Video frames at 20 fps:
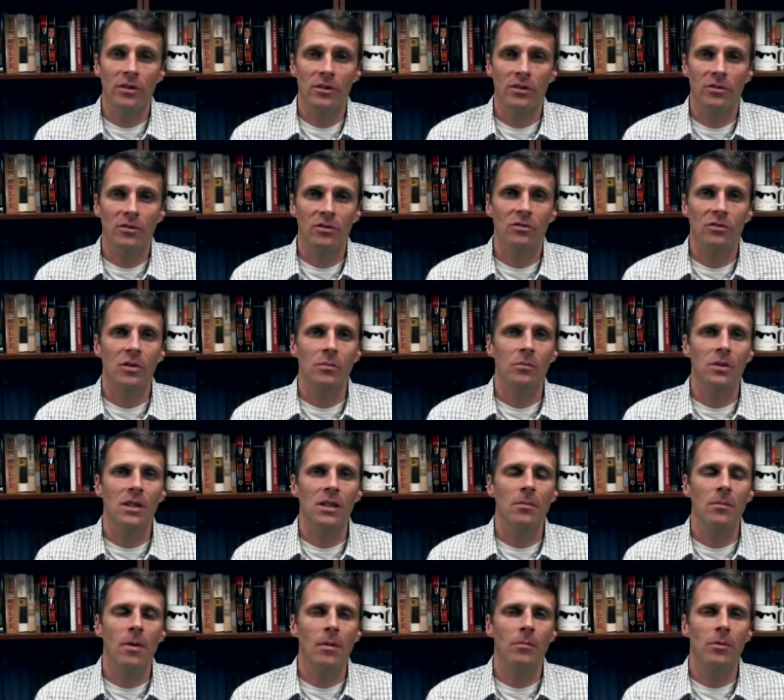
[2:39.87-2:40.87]
At least some
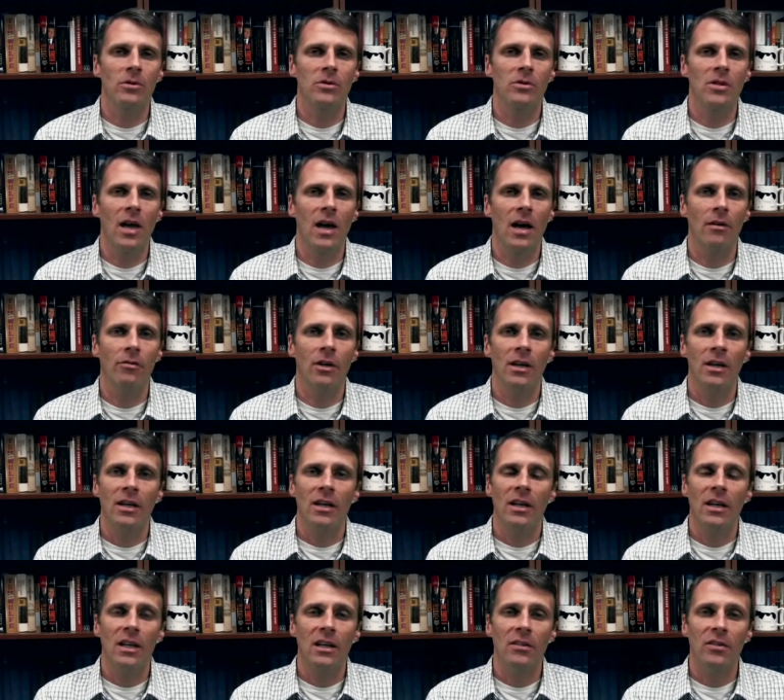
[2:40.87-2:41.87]
key members have.
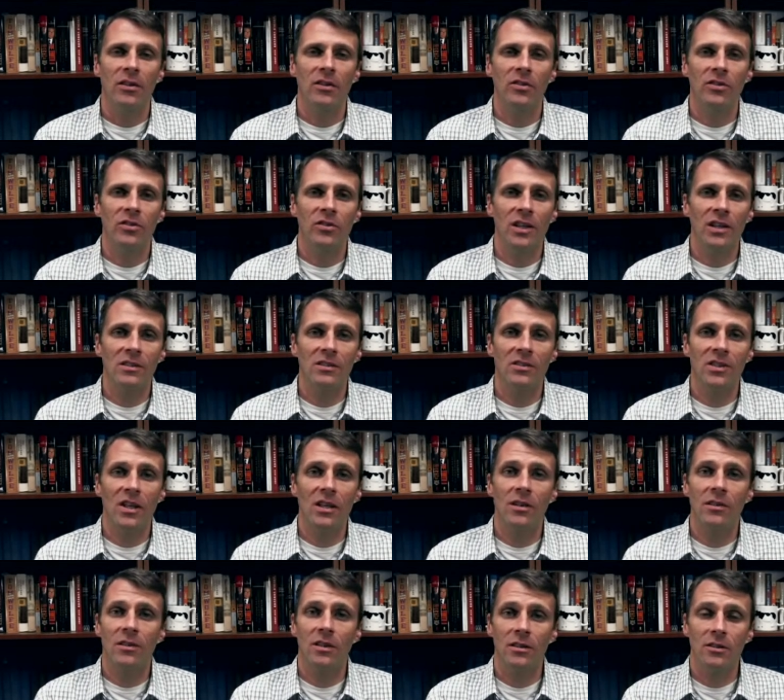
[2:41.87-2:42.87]
In the state
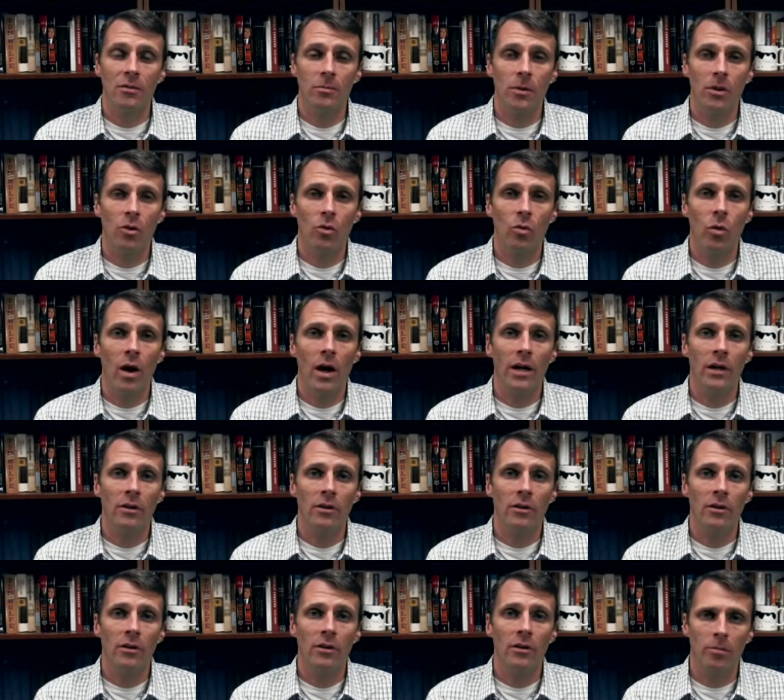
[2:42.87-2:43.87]
senate, things have been
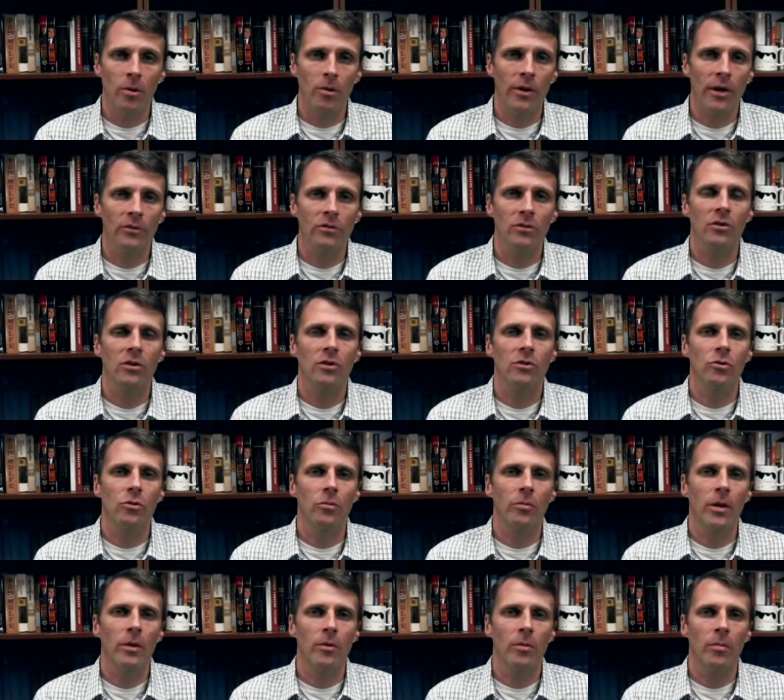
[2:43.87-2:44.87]
quieter. Both houses
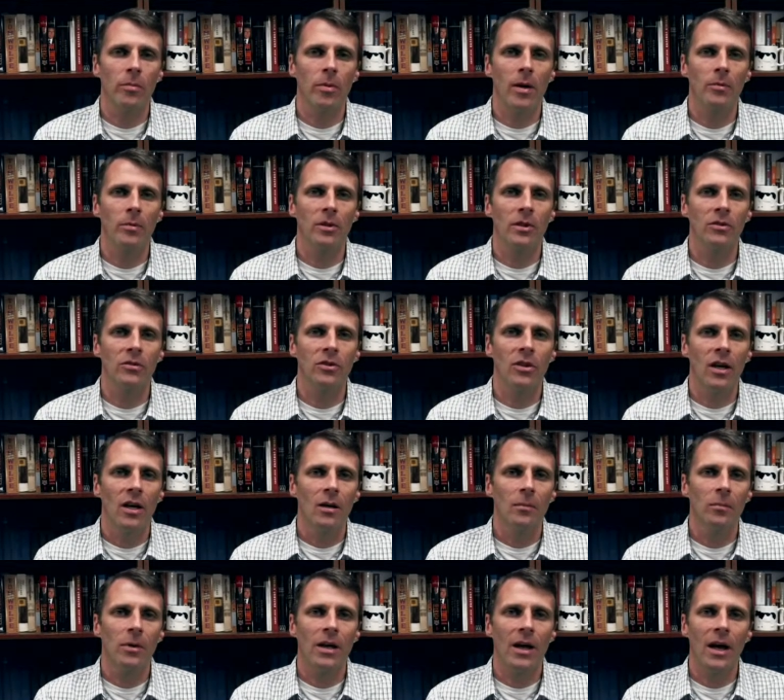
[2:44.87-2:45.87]
controlled by Republicans.
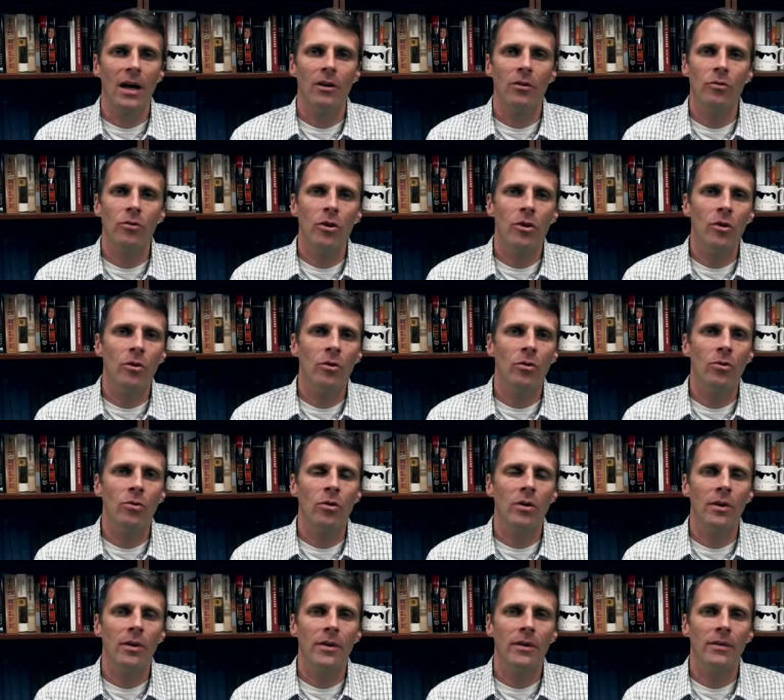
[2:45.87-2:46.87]
But I don't
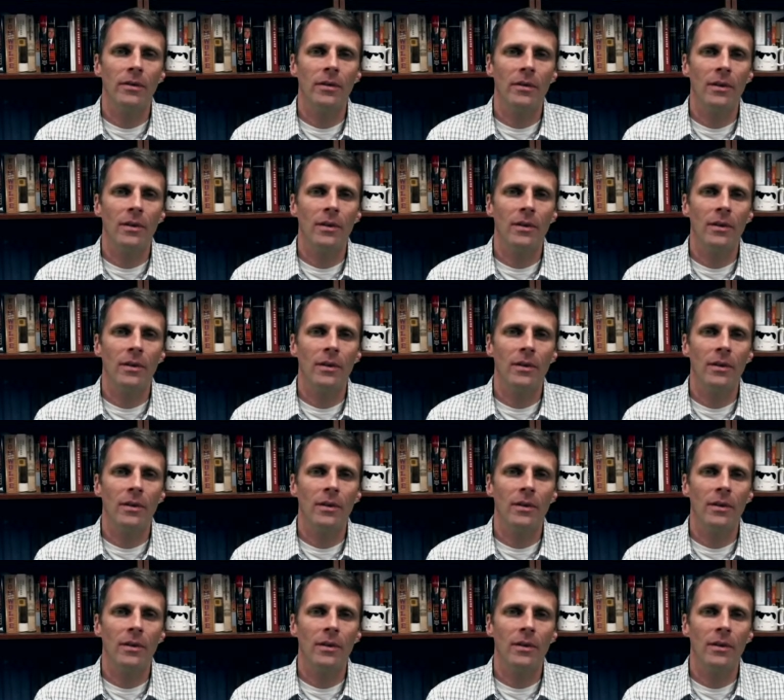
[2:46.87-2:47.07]
know.